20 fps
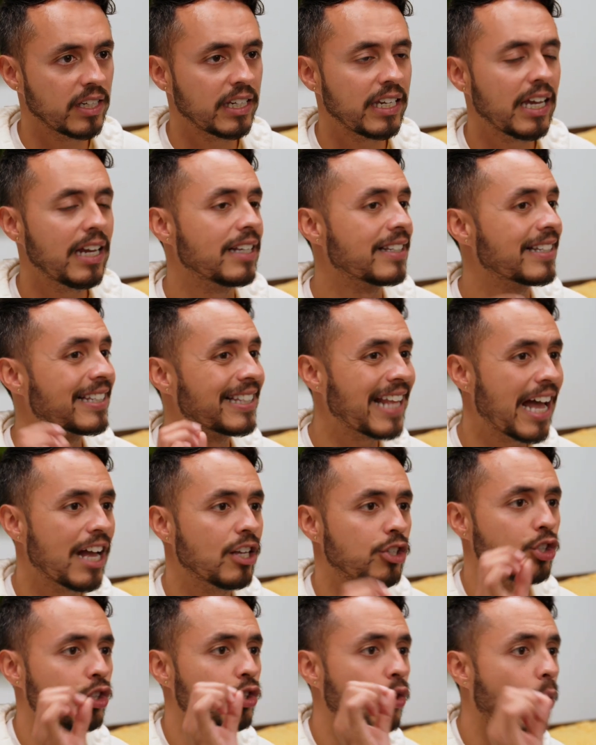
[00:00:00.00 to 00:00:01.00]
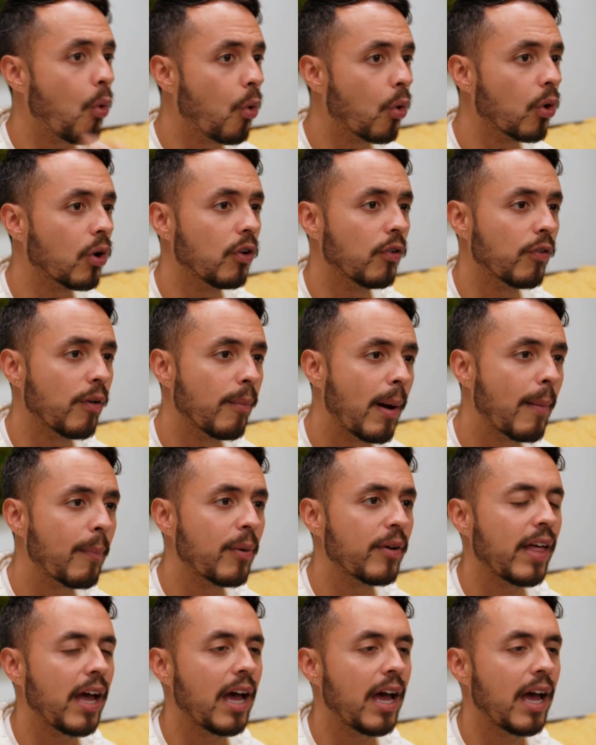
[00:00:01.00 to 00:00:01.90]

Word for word: Again, it's not just oral, remember